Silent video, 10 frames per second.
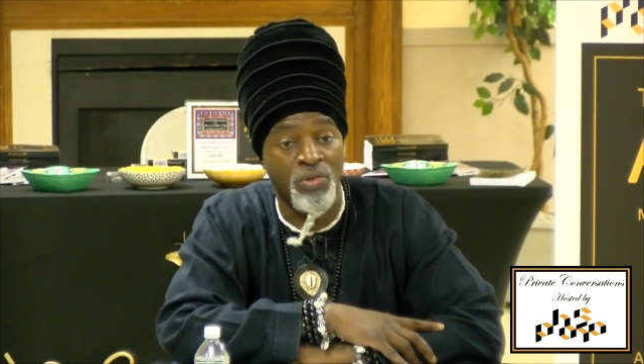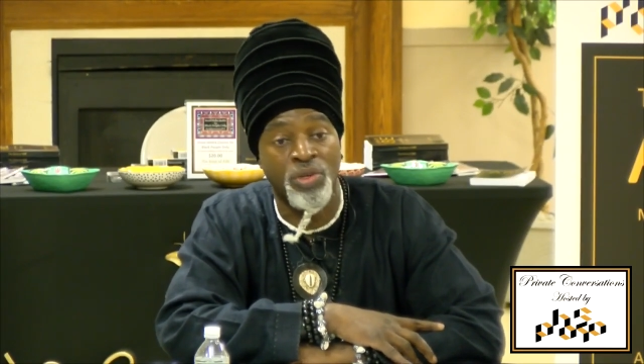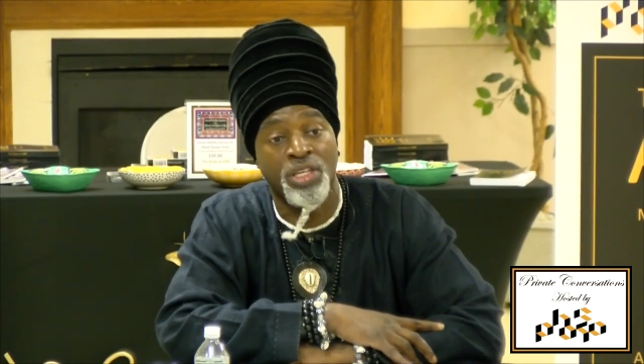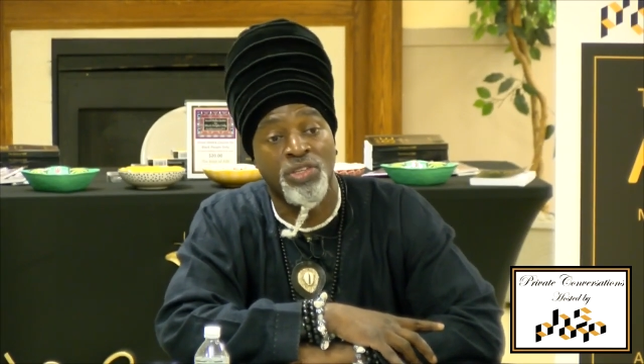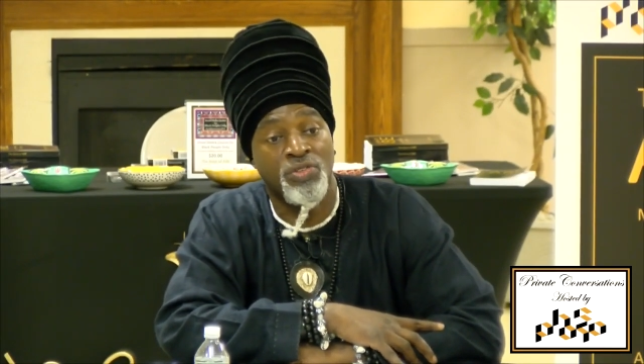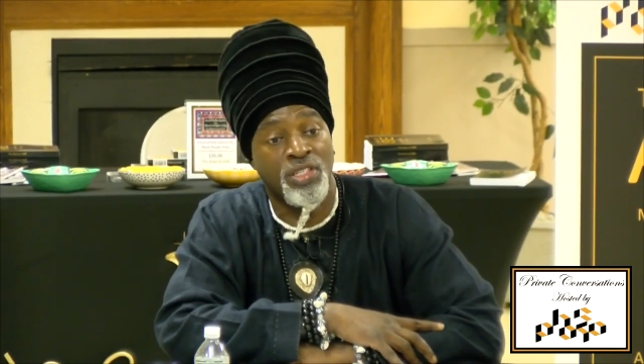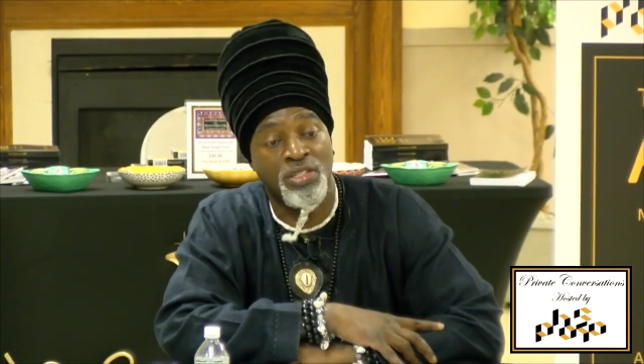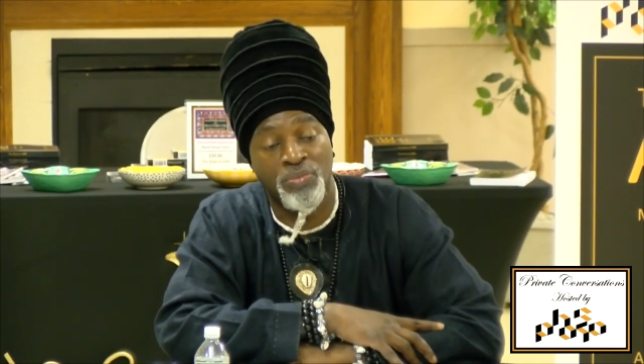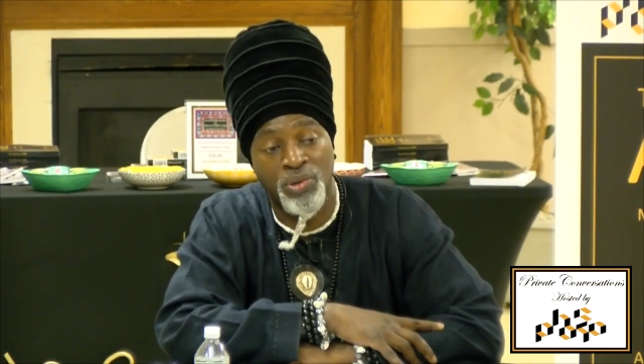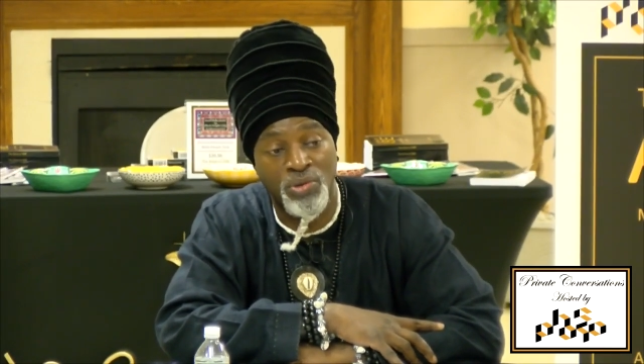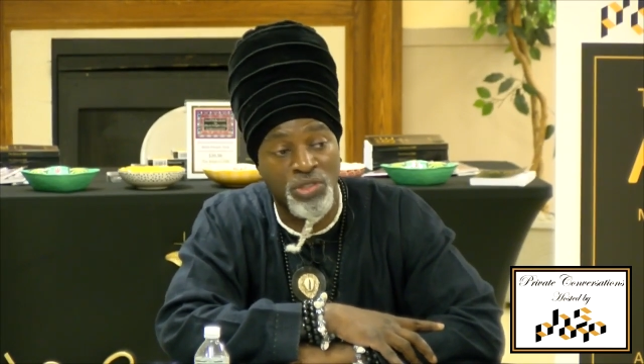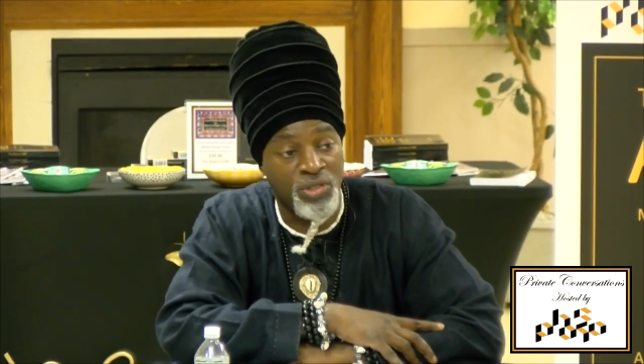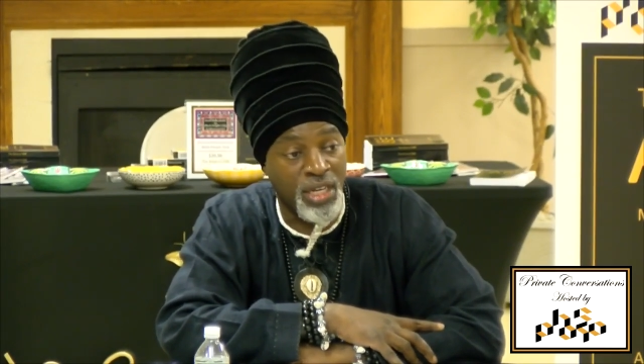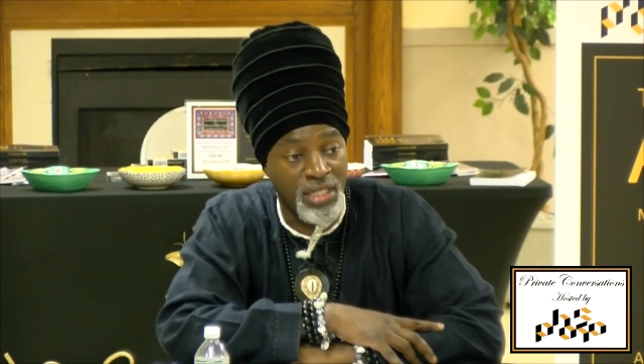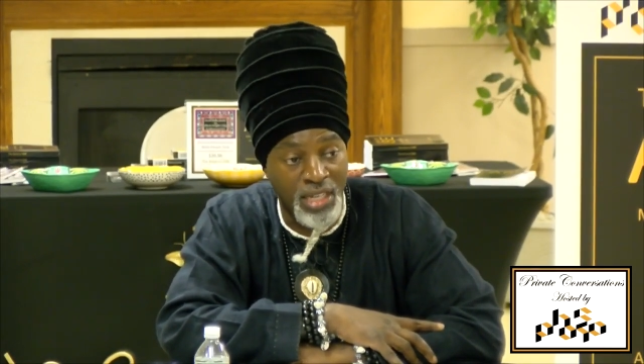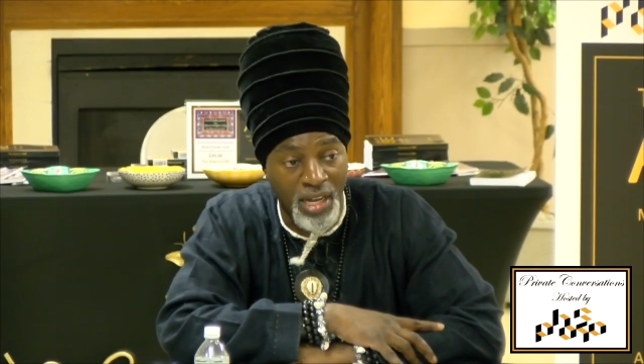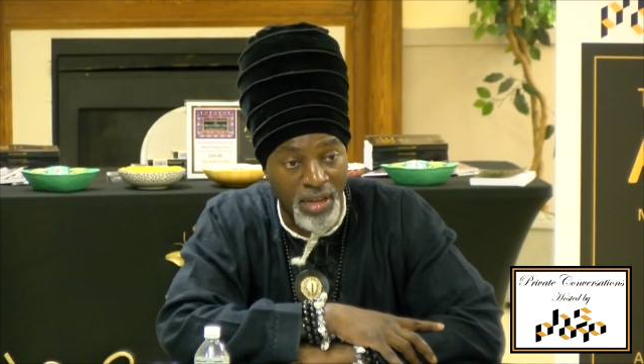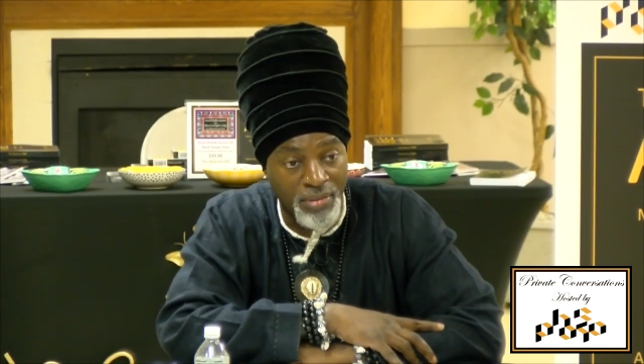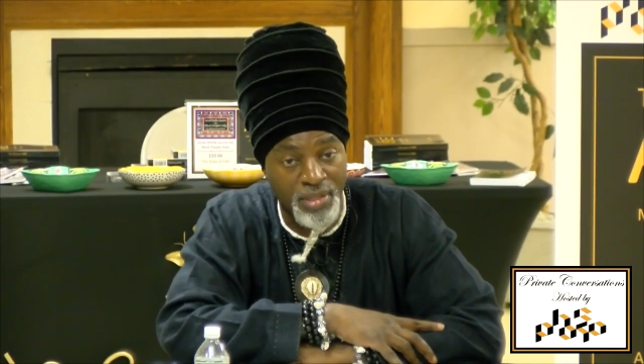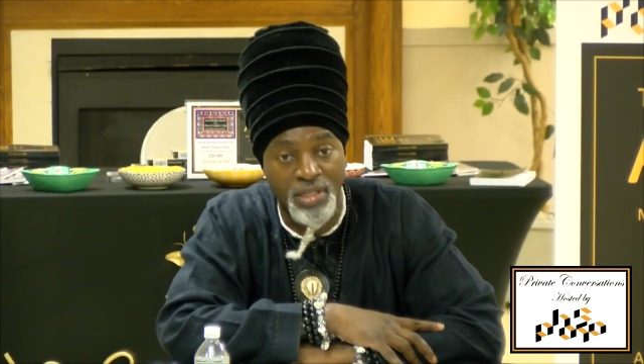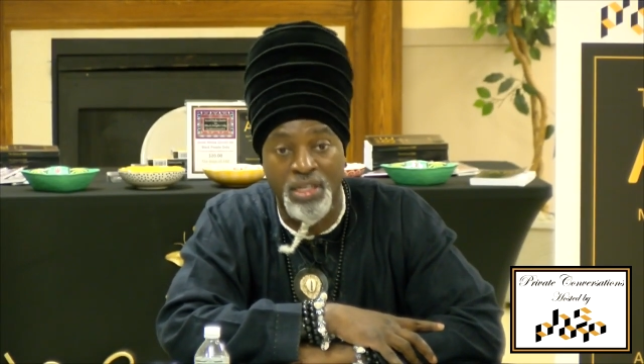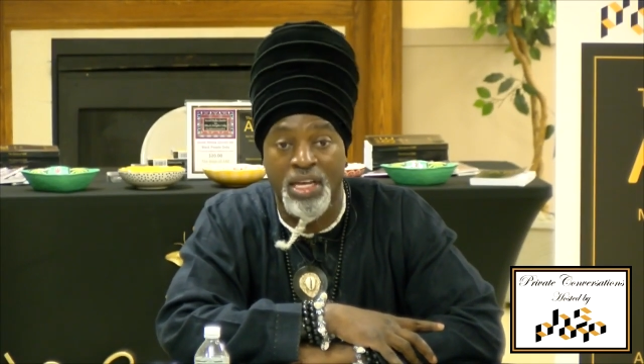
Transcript: We can use this approach on our jobs.